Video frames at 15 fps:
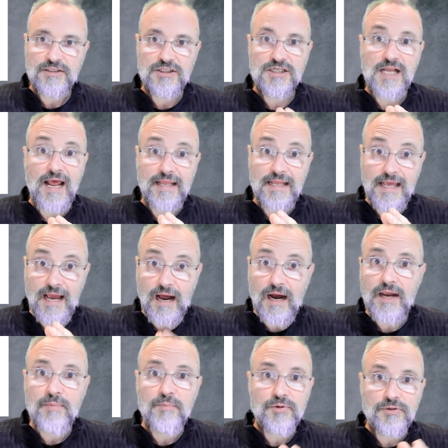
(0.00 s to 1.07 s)
Just like the
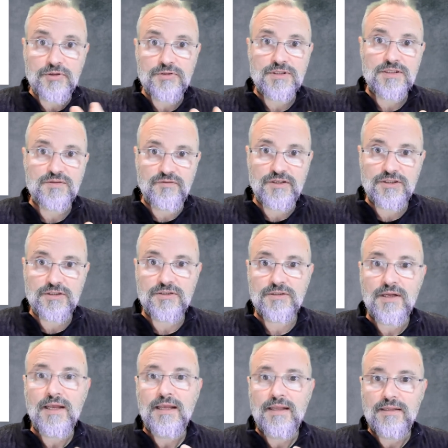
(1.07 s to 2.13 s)
eye produces
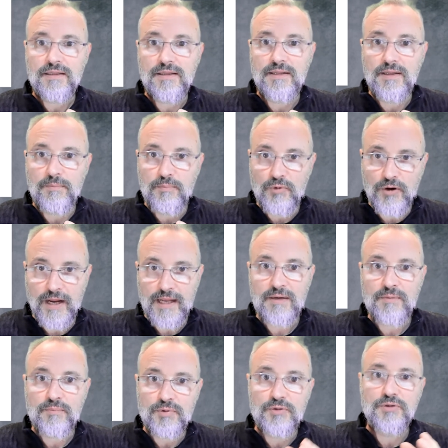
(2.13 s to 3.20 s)
vision, the
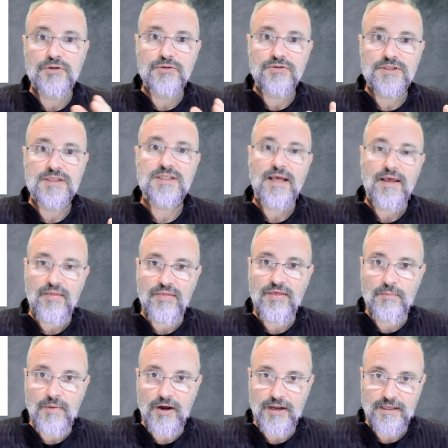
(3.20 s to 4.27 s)
brain produces
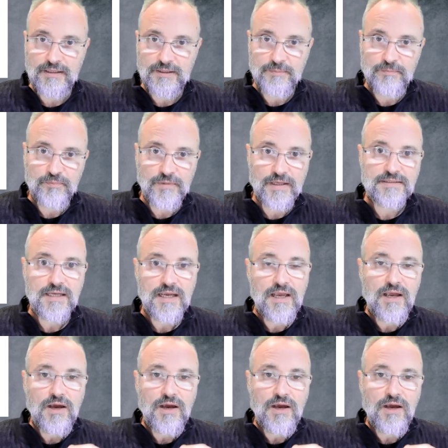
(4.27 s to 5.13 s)
the mind. Yes?